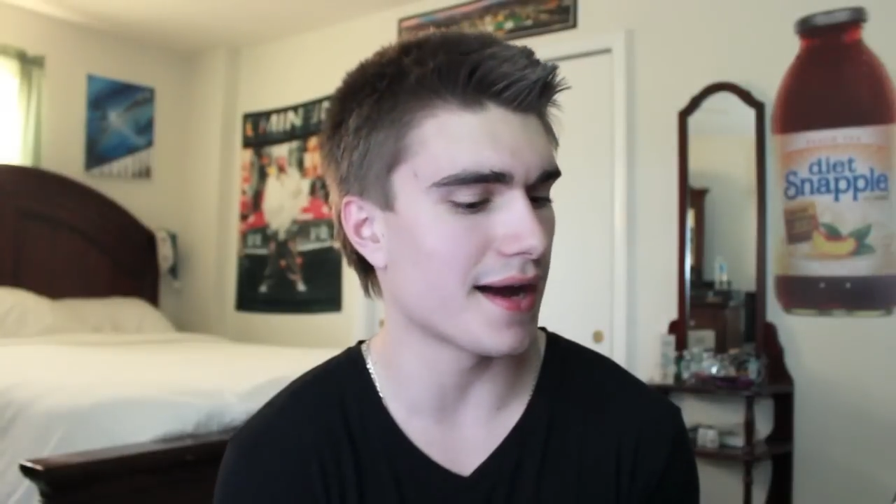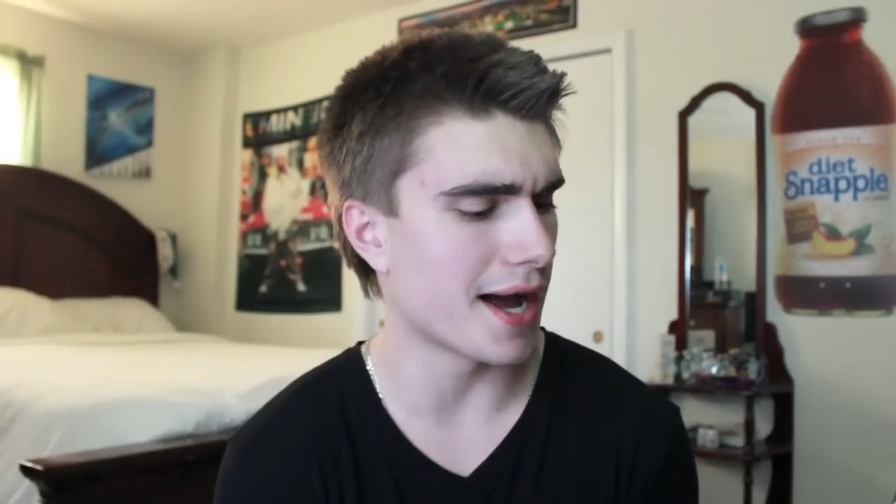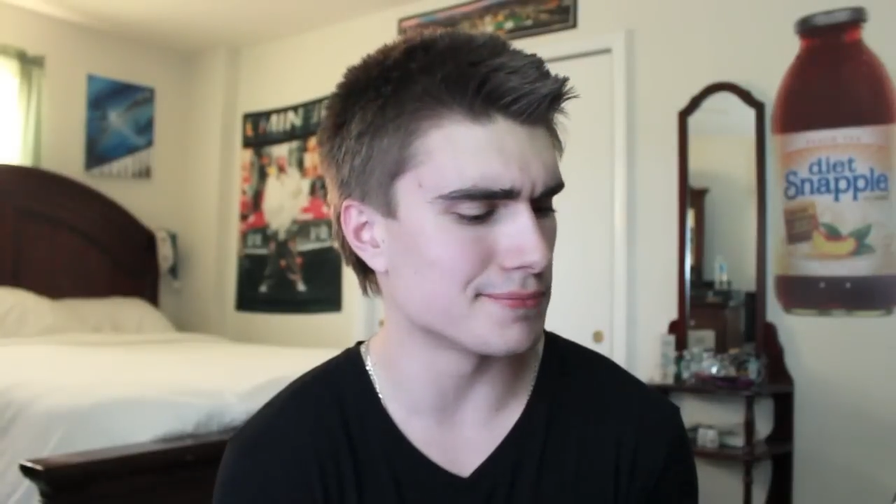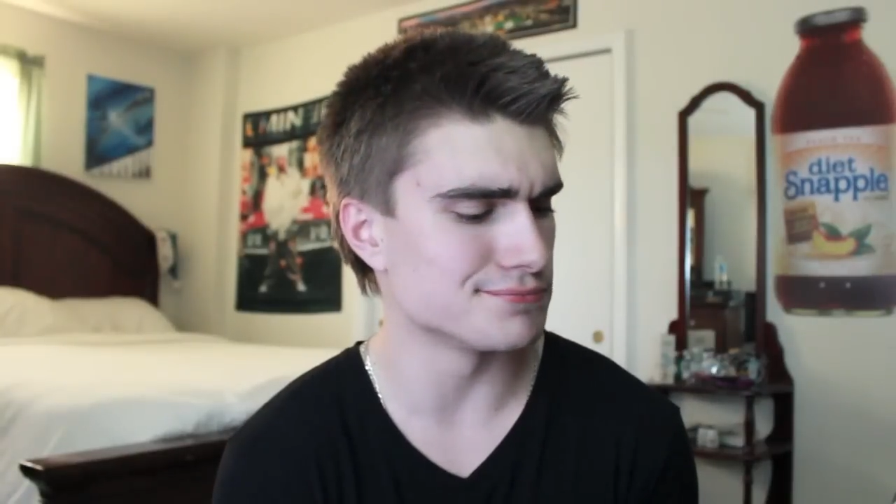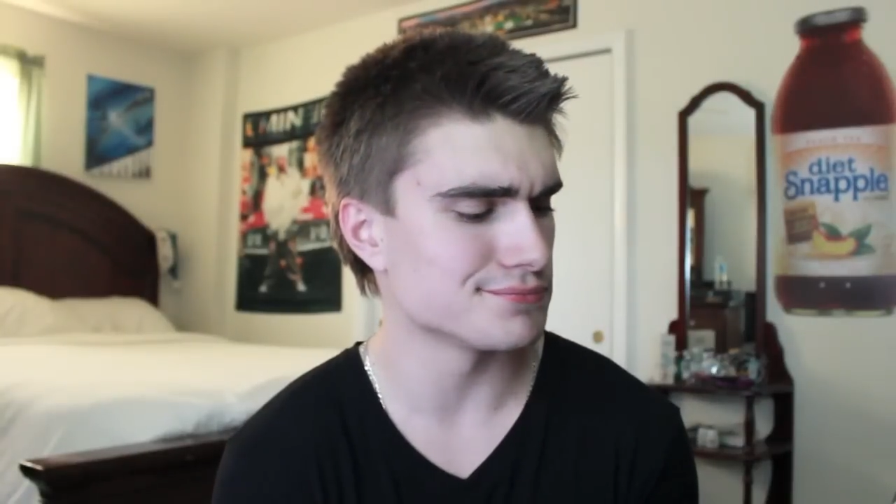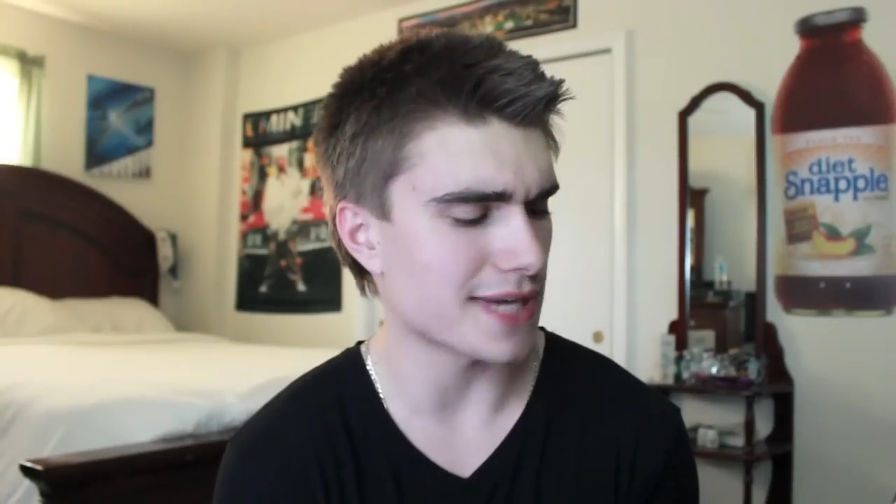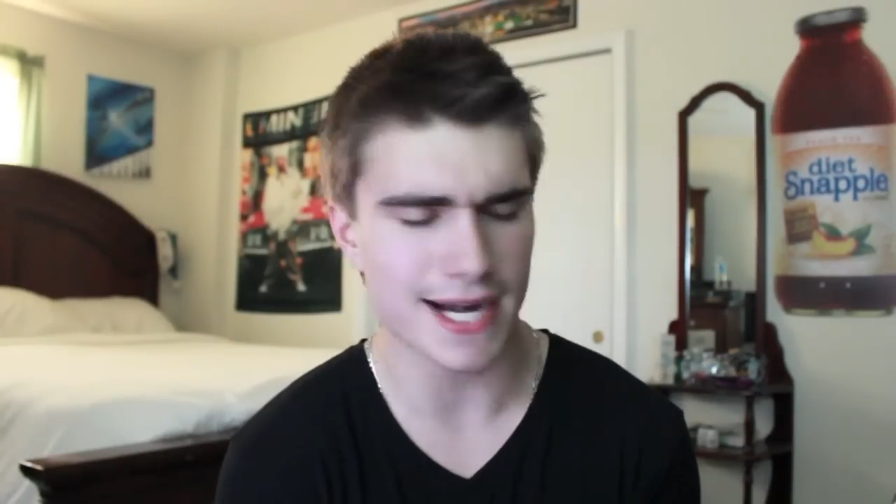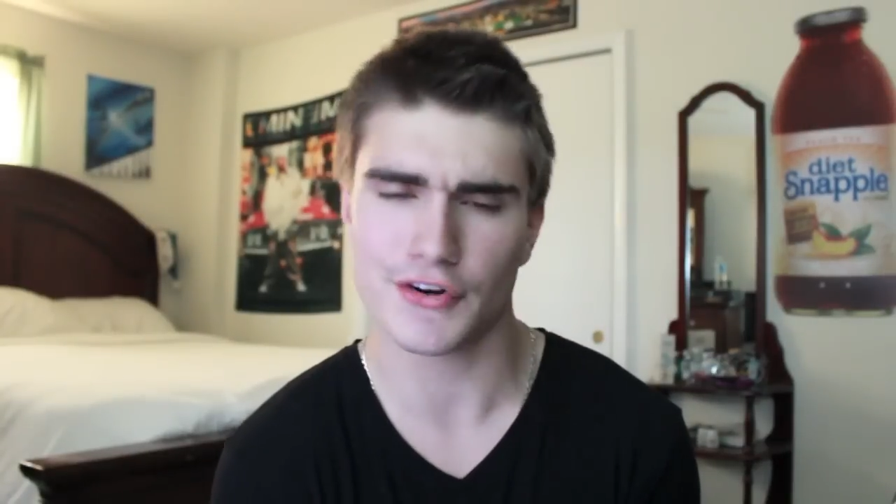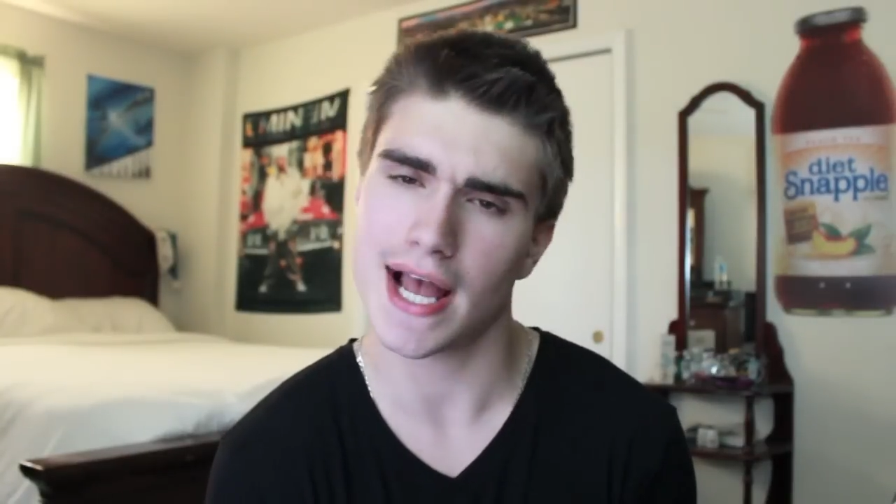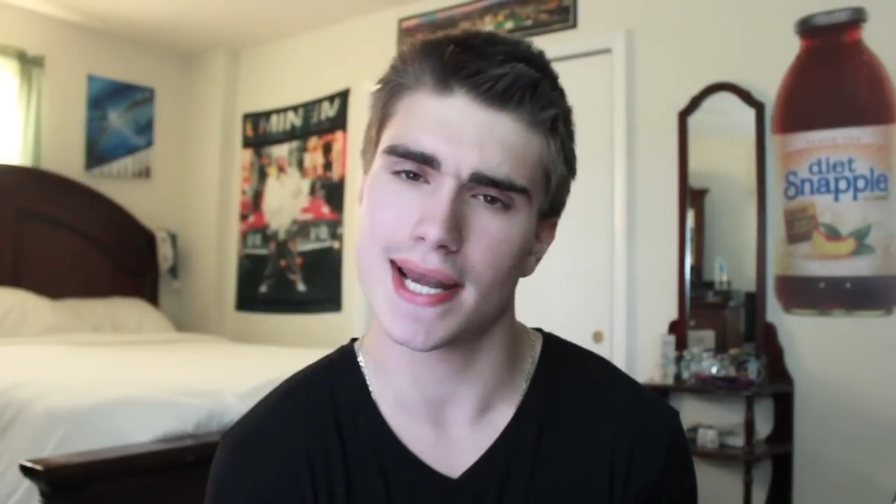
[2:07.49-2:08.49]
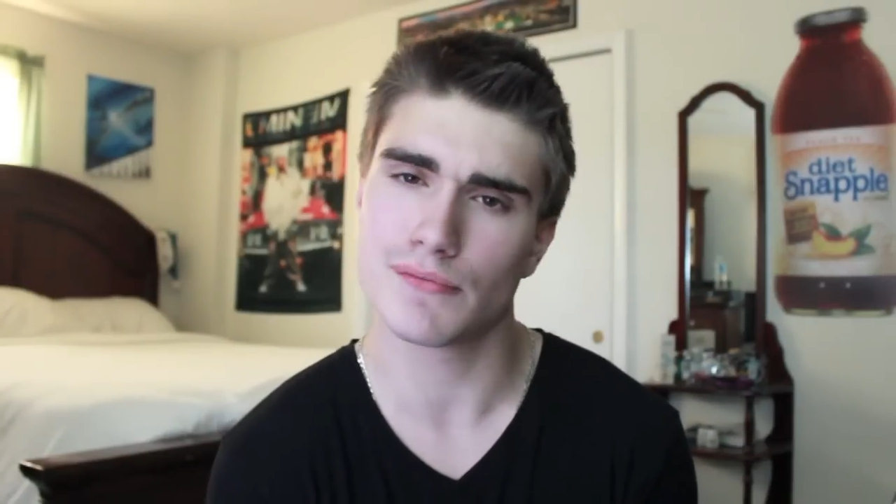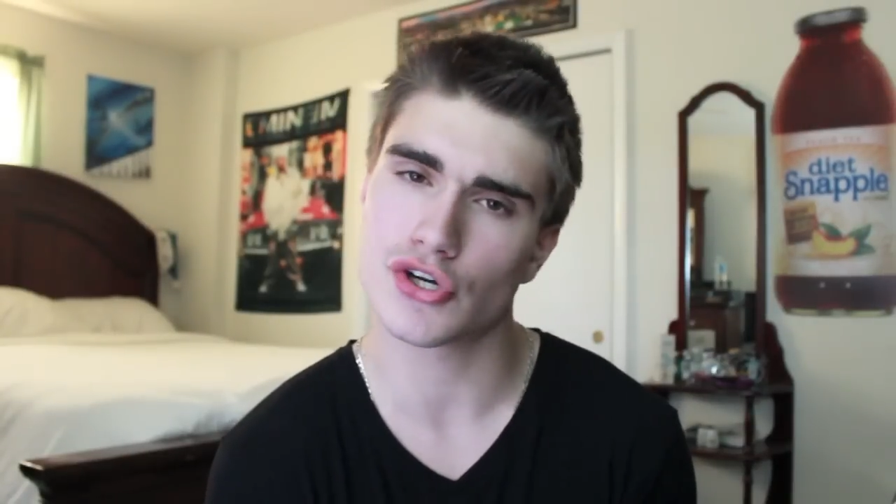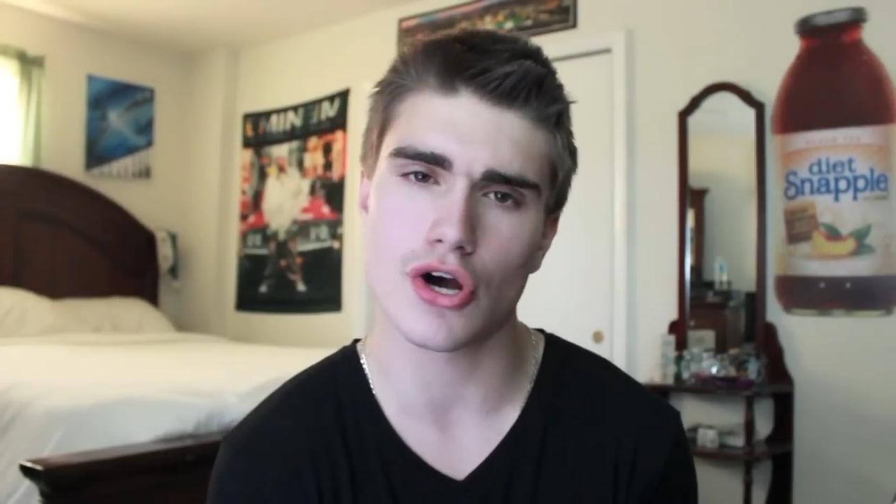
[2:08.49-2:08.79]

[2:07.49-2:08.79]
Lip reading: I never got any more